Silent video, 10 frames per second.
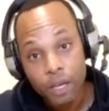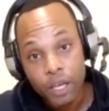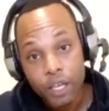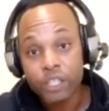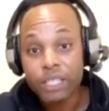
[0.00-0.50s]

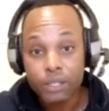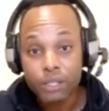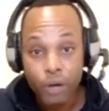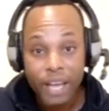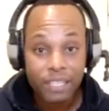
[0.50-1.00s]
You need to
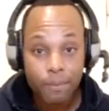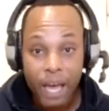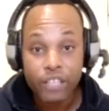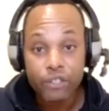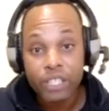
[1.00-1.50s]
train
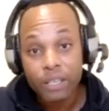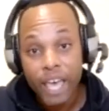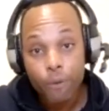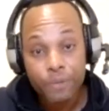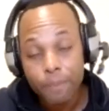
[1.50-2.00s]
somebody. You need to
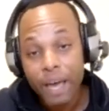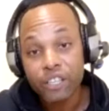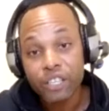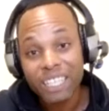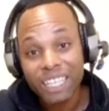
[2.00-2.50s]
help somebody.
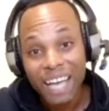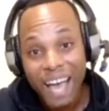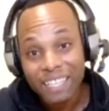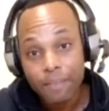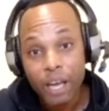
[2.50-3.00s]
You need to
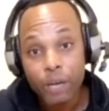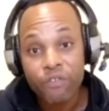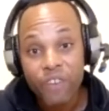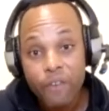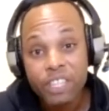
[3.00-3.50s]
guide somebody
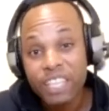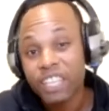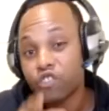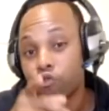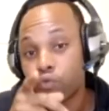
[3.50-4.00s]
with everything
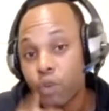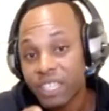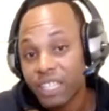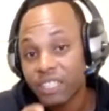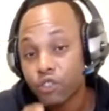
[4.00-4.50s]
that you
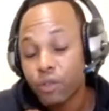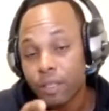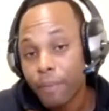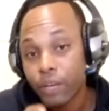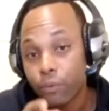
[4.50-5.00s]
wish that
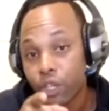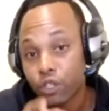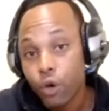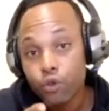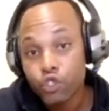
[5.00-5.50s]
somebody would have
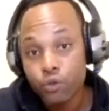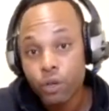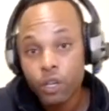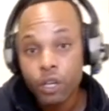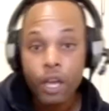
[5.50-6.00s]
told you.
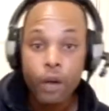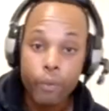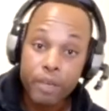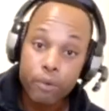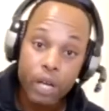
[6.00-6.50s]

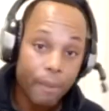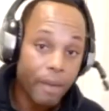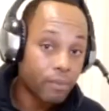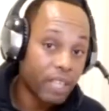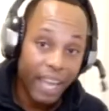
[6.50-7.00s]
When people come
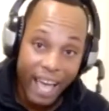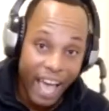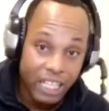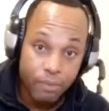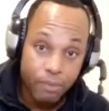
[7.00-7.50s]
up to me and they
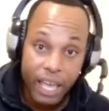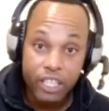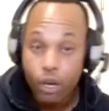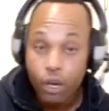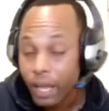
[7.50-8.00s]
ask me
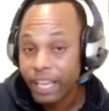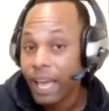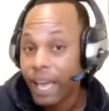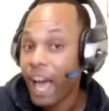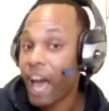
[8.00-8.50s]
like, "Yo,
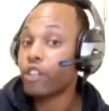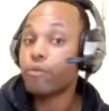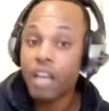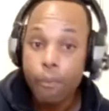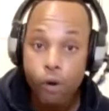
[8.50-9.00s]
like, how do you
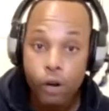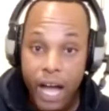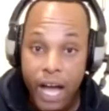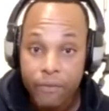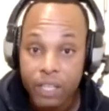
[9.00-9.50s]
become more
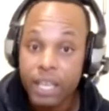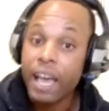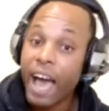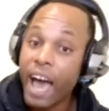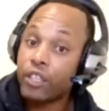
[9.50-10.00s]
confident?
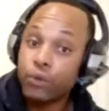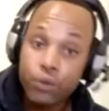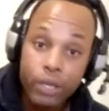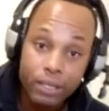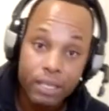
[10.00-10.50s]
How do you
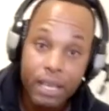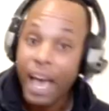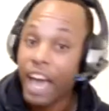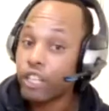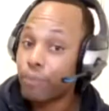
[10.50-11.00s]
do this?
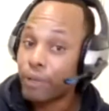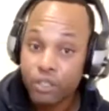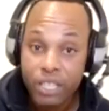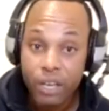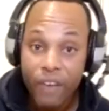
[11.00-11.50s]
How do you put
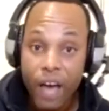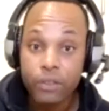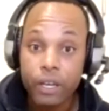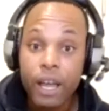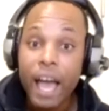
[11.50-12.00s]
yourself
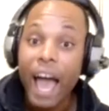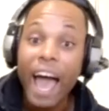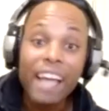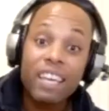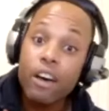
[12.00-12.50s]
out there?"
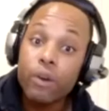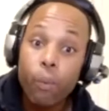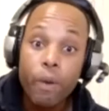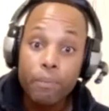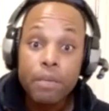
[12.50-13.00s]
I tell
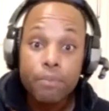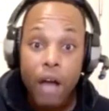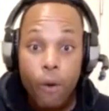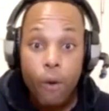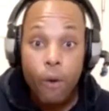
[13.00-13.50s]
them what
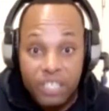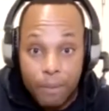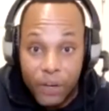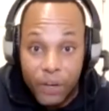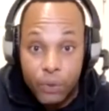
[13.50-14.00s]
I wish
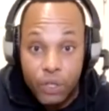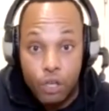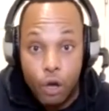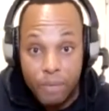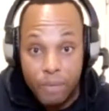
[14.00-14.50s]
somebody would have
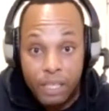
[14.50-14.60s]
told me.